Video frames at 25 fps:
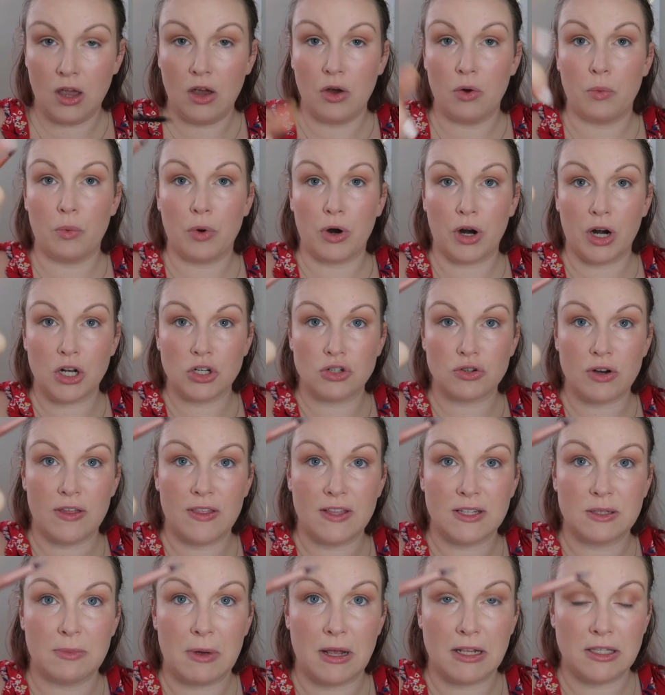We're gonna try
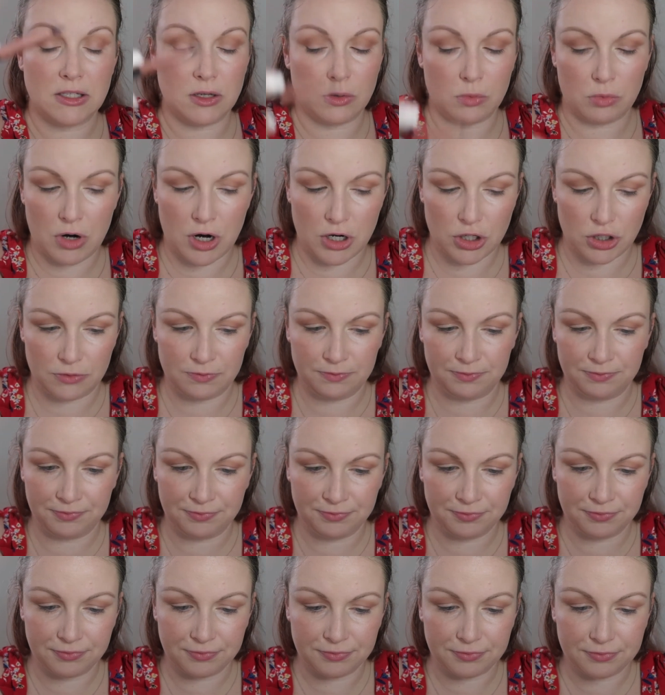this pencil brush.
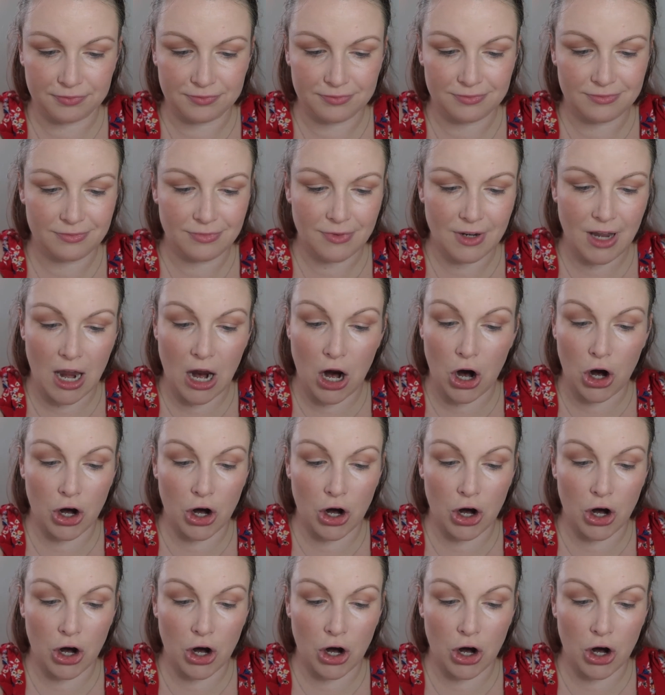I